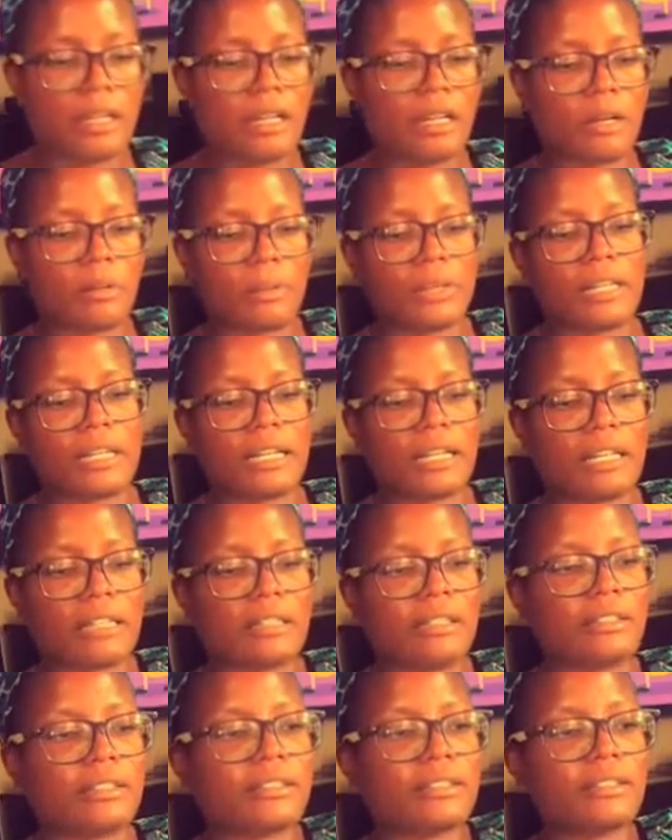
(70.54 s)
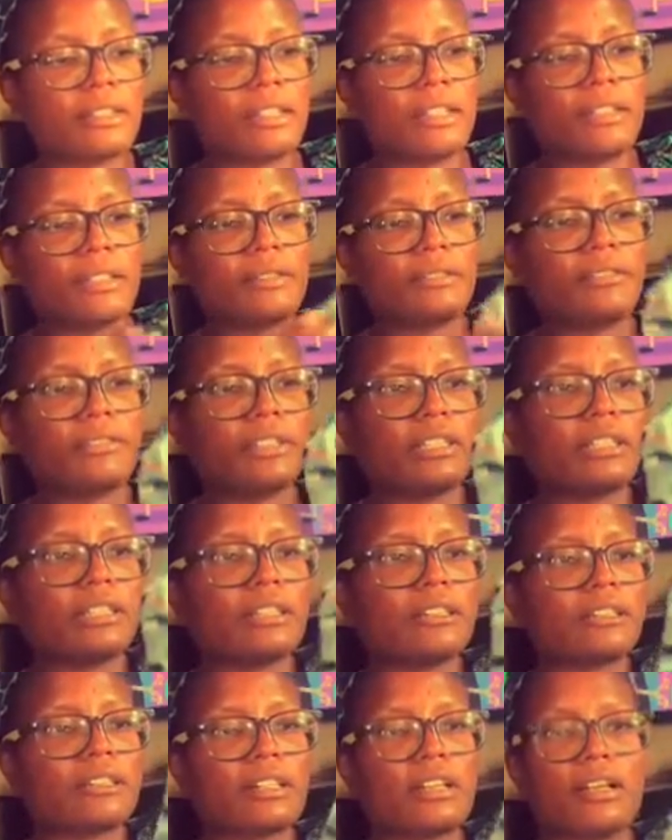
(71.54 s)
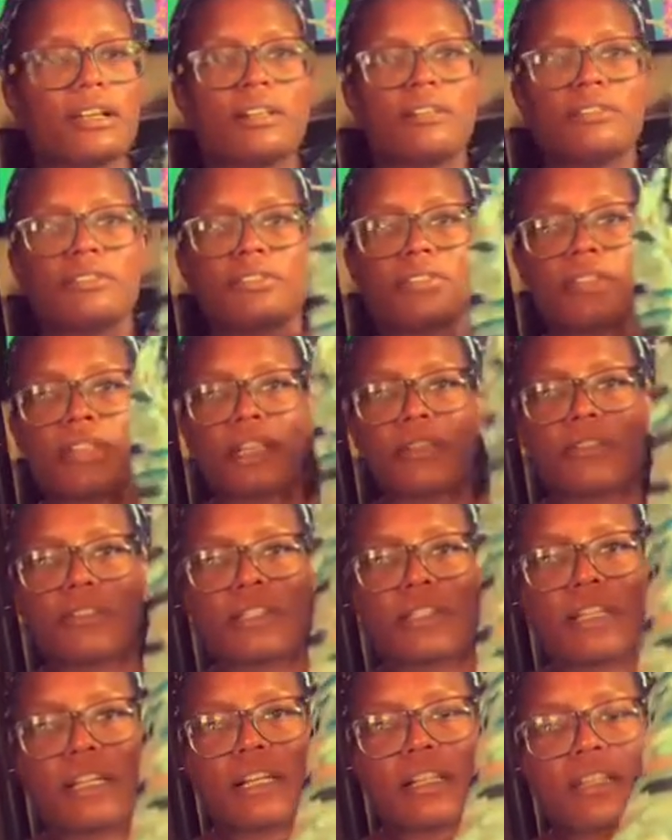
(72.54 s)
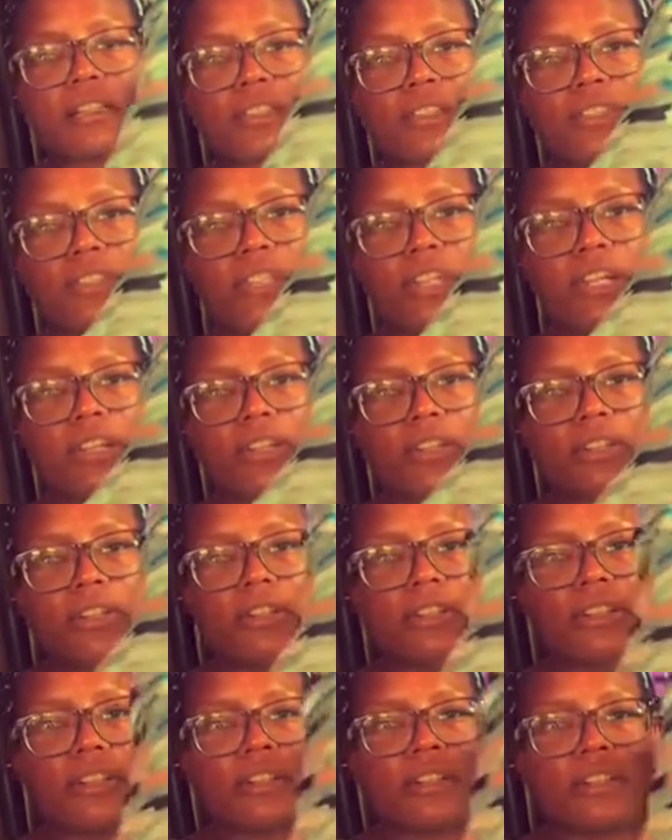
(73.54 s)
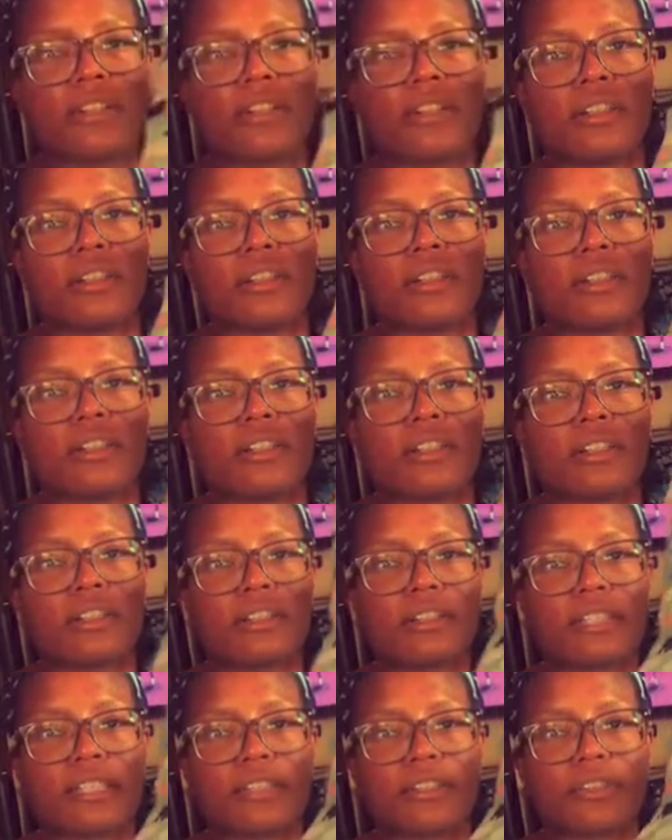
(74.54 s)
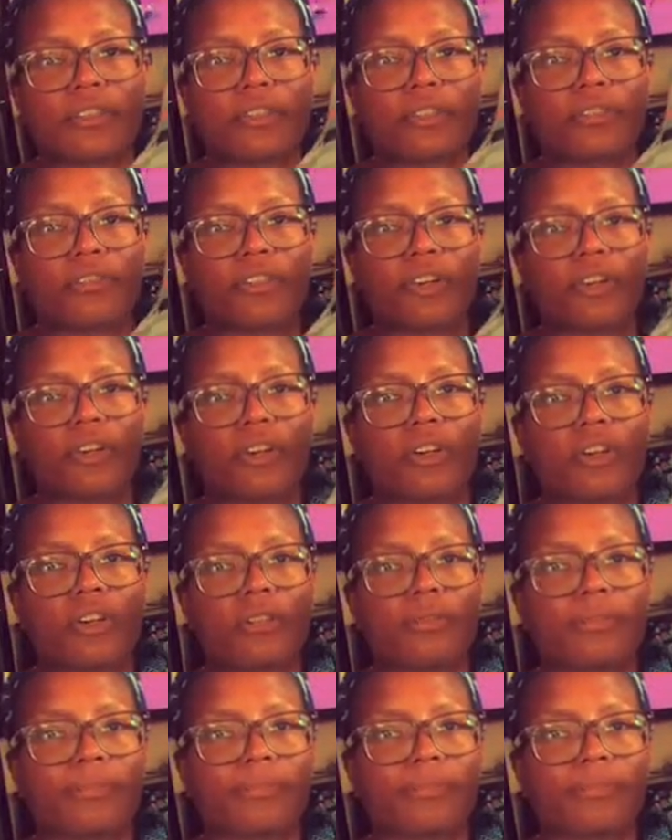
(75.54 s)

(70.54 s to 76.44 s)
I went and got an infinity scarf. I really like this color. It's nice for fall.